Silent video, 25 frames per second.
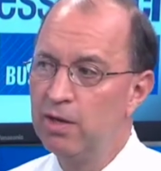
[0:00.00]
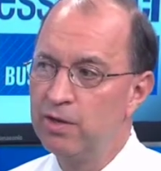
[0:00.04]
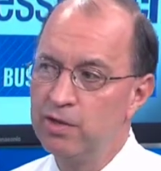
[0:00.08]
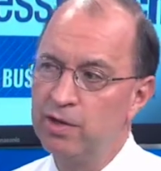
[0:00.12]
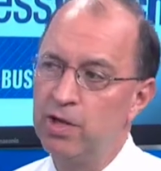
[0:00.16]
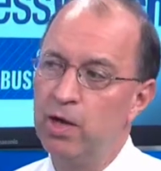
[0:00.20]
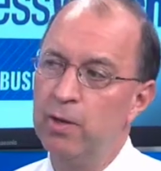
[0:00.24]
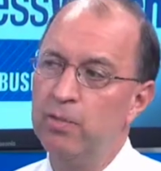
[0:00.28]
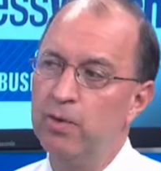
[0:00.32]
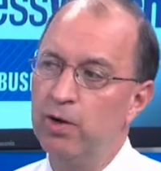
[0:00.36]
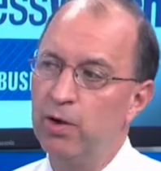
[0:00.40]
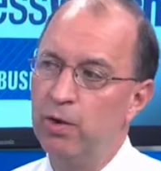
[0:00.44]

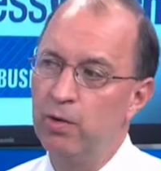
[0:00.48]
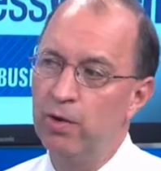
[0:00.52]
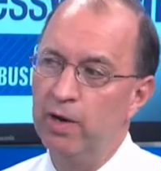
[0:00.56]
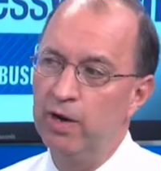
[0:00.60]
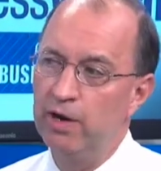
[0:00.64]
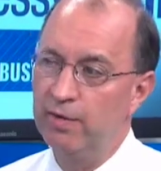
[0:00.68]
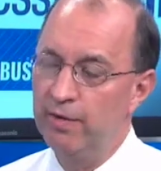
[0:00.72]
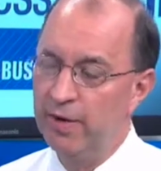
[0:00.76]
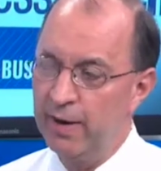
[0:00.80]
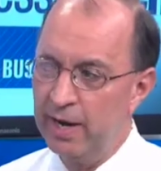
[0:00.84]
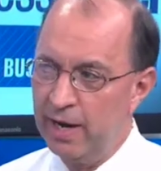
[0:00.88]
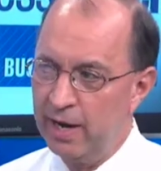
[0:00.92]
some
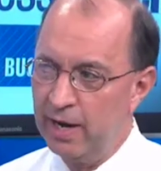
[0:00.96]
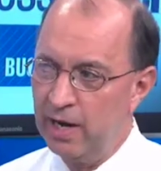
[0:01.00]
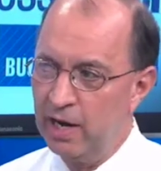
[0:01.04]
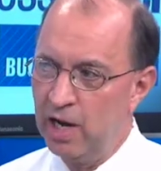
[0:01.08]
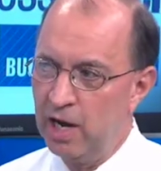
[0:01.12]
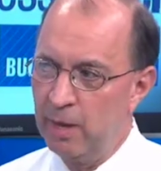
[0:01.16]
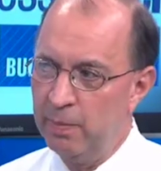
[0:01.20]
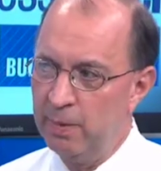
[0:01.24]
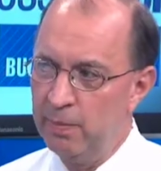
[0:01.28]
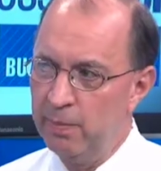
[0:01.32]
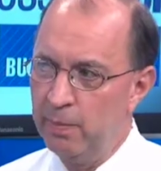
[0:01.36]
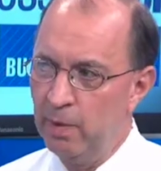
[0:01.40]
degree of
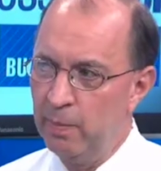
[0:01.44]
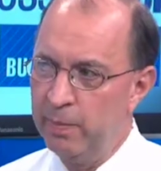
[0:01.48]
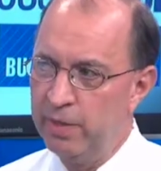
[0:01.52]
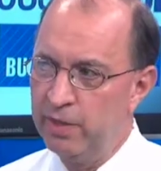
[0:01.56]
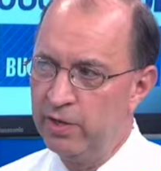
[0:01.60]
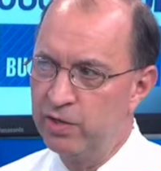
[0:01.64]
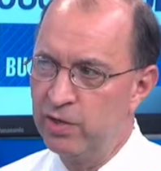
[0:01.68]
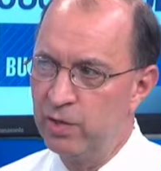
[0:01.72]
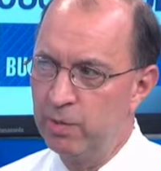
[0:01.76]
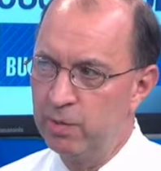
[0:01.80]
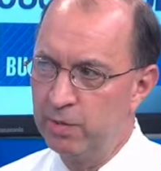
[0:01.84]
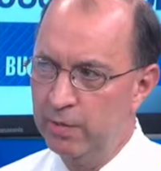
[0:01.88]
economic
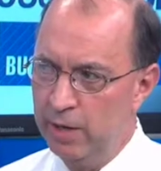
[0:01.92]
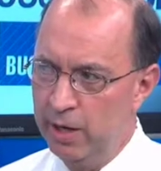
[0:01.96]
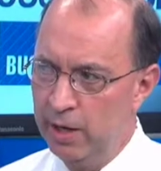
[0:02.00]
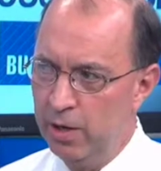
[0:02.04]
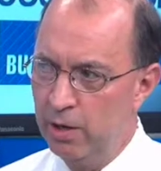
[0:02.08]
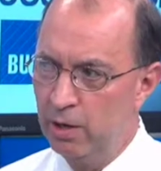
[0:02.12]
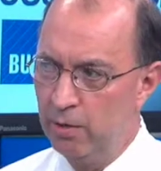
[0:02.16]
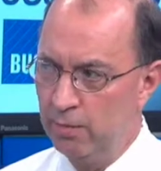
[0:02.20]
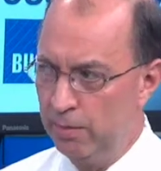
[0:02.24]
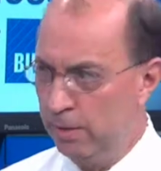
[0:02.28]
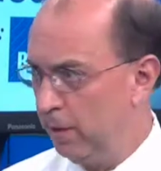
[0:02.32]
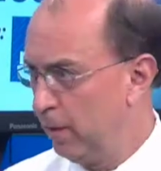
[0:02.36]
momentum
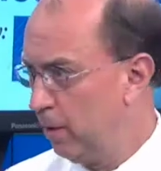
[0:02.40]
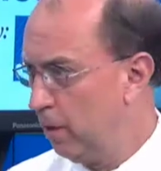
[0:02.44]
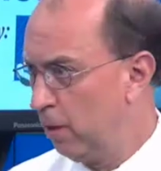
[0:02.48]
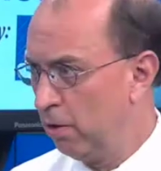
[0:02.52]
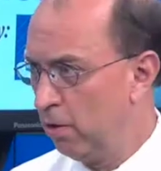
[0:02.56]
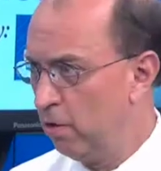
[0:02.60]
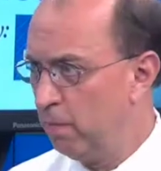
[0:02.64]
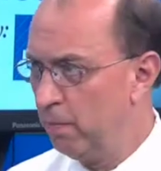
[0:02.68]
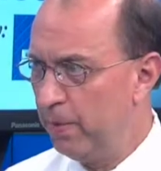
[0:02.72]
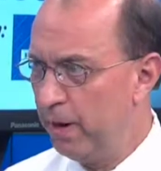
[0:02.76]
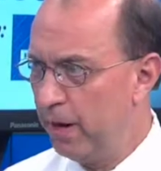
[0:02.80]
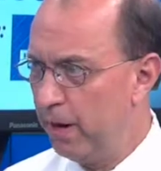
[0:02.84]
here in
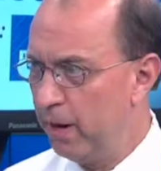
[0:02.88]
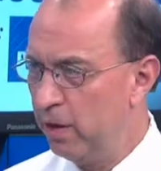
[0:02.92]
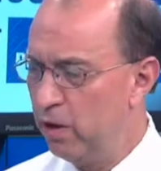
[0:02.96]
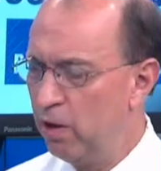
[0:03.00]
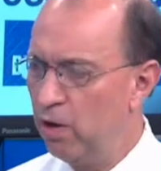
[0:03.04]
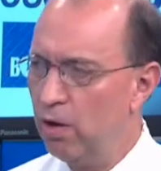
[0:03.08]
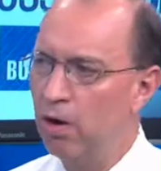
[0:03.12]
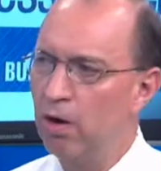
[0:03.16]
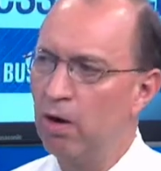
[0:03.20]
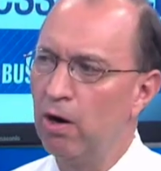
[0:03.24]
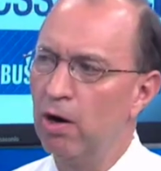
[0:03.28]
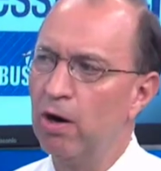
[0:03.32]
our own
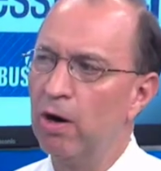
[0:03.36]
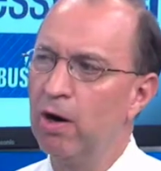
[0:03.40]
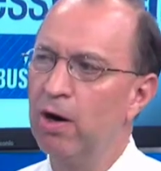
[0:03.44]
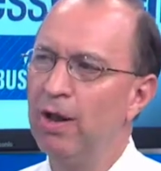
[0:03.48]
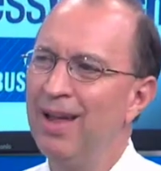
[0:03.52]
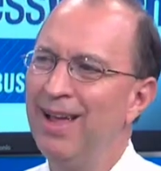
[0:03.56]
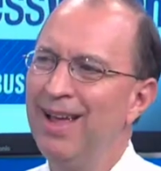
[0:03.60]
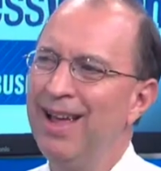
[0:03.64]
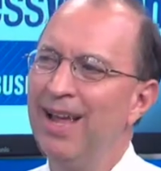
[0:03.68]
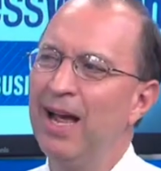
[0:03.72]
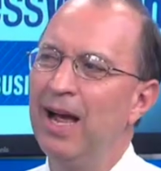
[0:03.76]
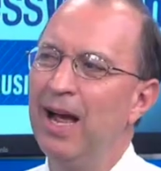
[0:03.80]

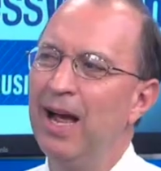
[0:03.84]
backyard,